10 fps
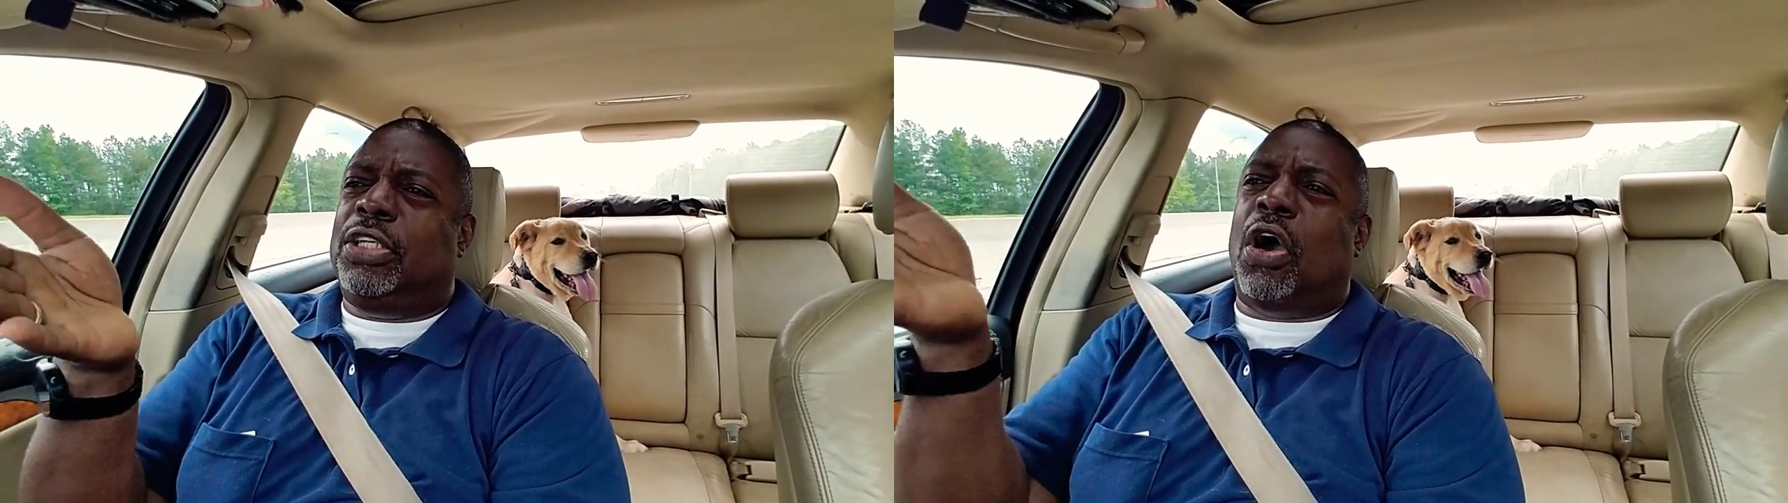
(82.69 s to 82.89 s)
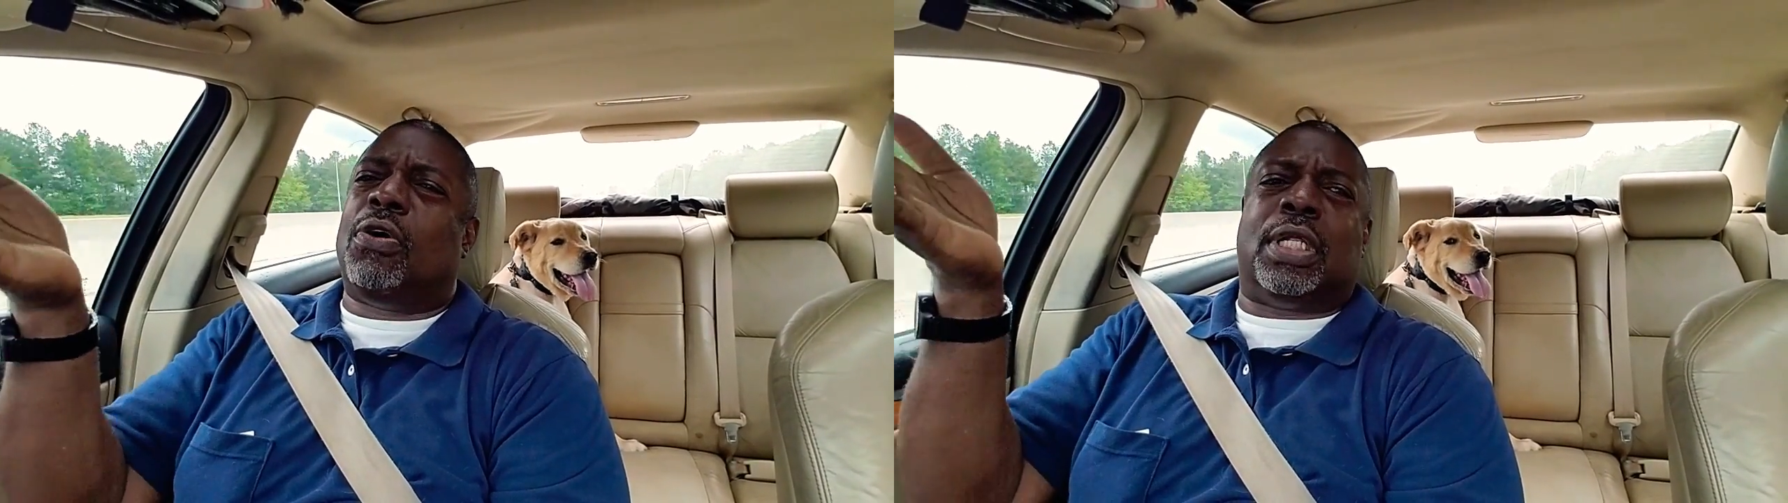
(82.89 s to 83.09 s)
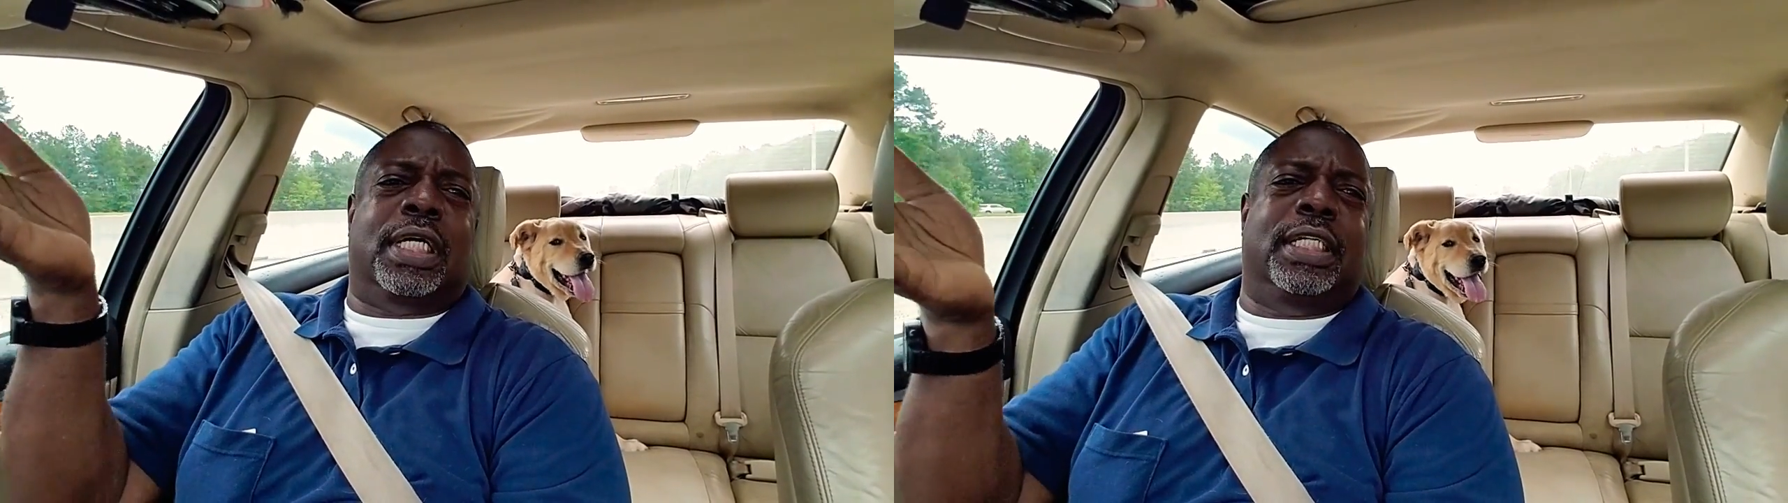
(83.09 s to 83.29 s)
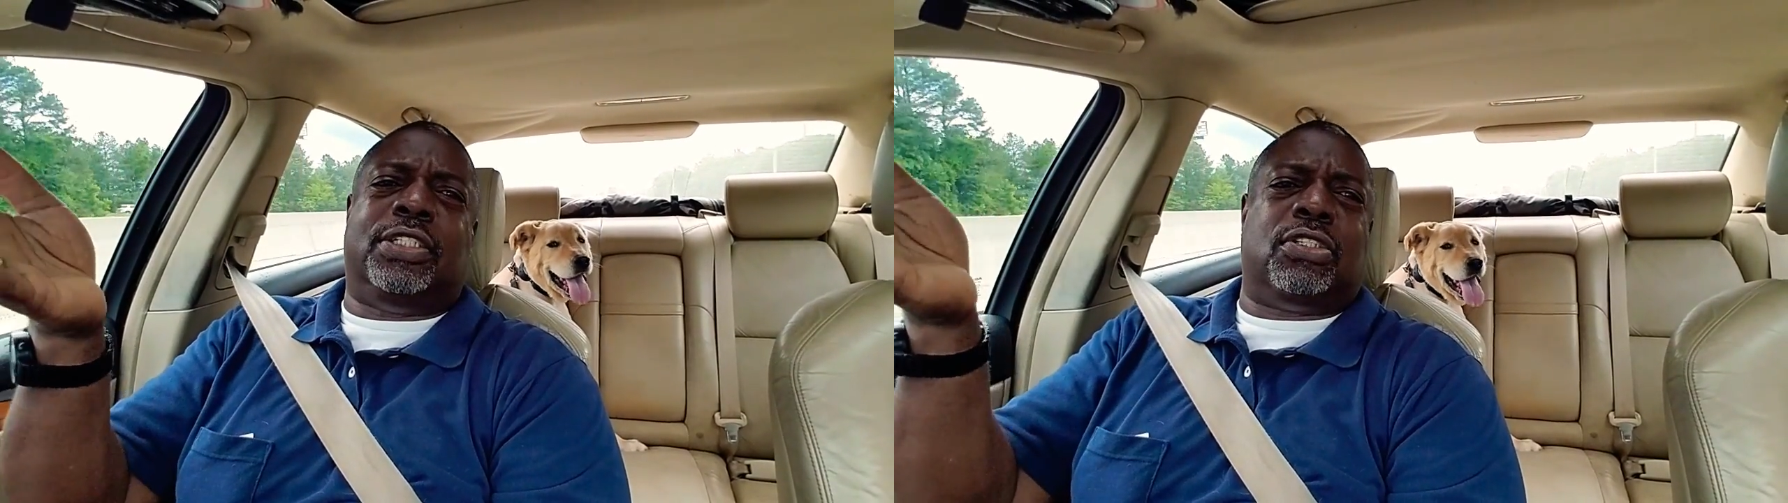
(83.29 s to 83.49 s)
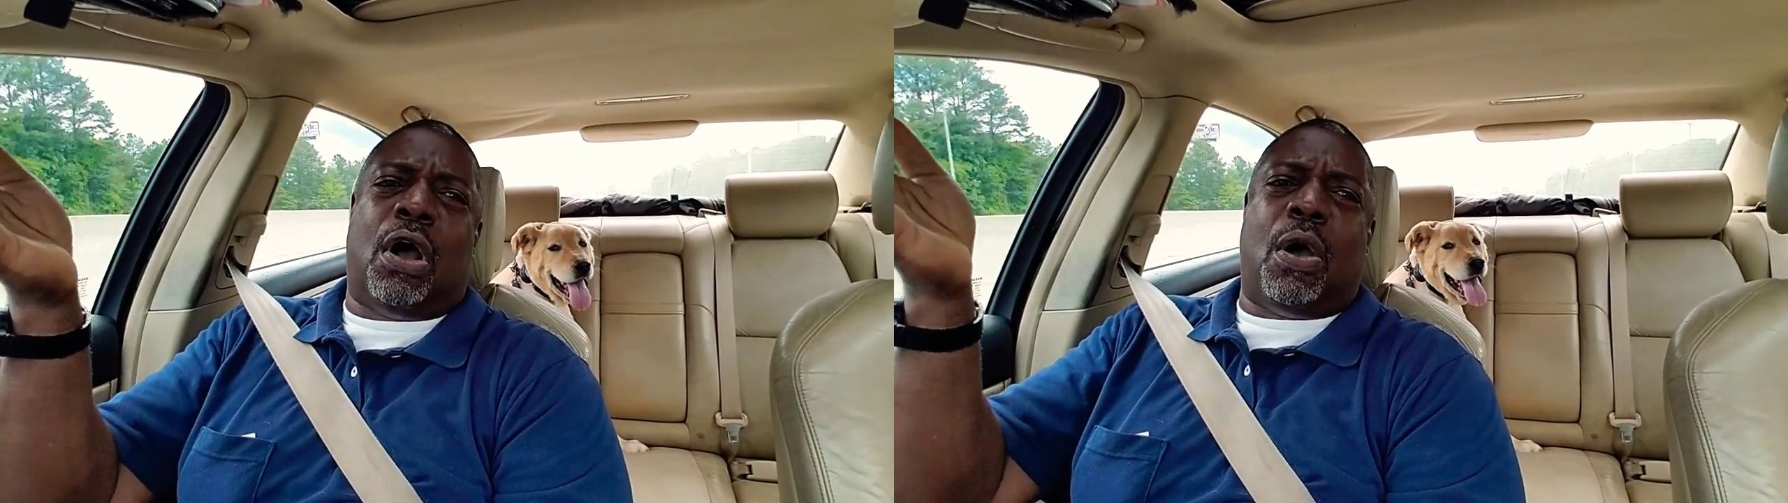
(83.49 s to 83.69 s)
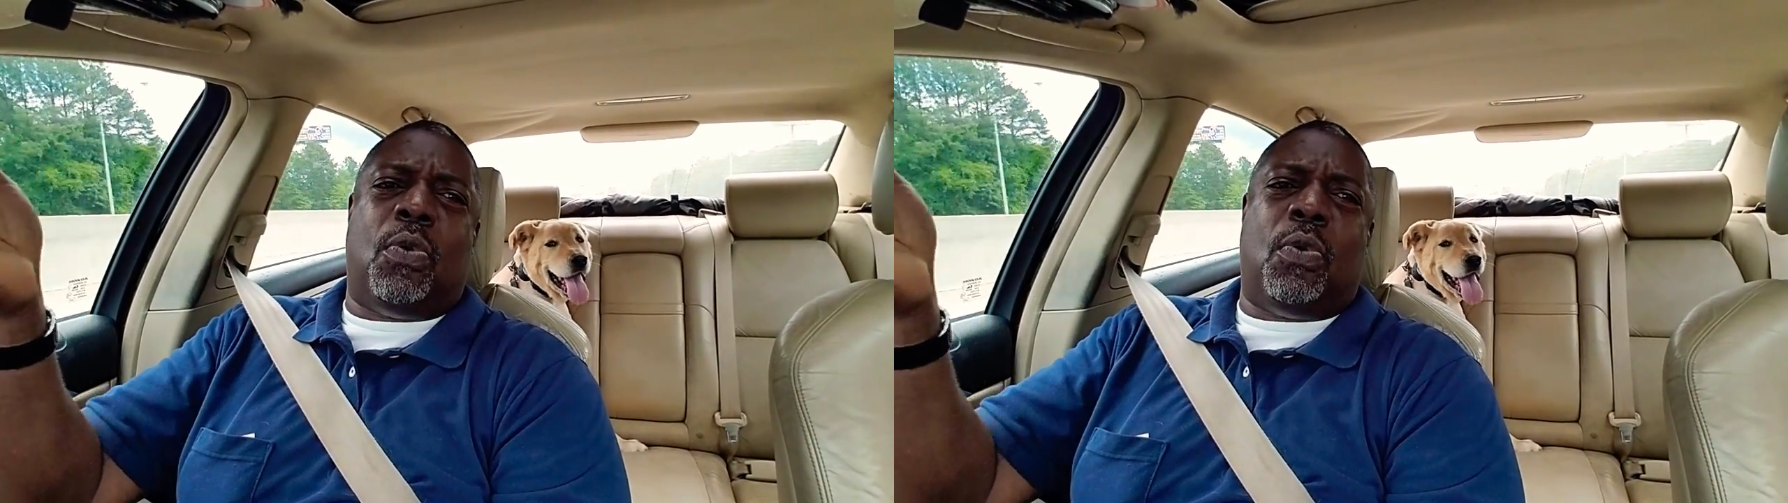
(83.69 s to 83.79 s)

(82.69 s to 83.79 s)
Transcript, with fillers: Yoda in Star